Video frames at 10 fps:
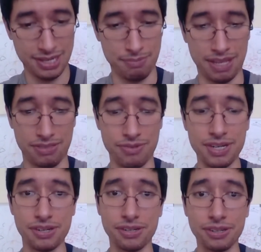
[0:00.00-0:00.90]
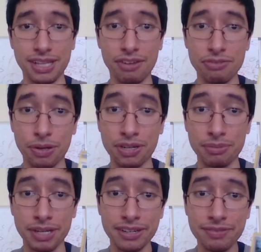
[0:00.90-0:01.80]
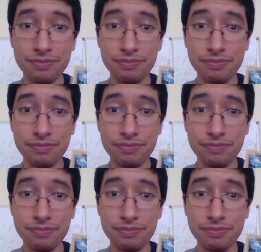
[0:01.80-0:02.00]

My three year old loves Pokemon.